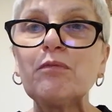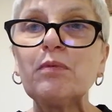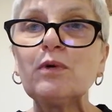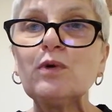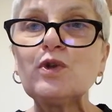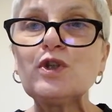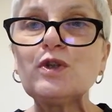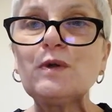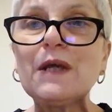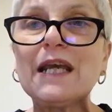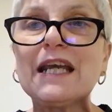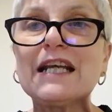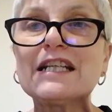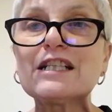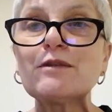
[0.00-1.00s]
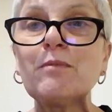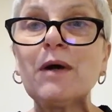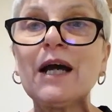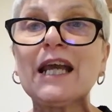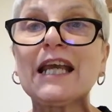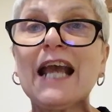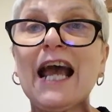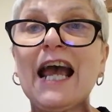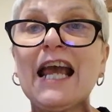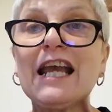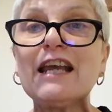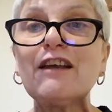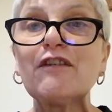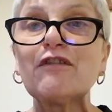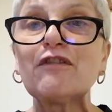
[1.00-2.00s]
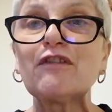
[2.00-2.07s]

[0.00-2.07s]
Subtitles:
brought you here to my cave.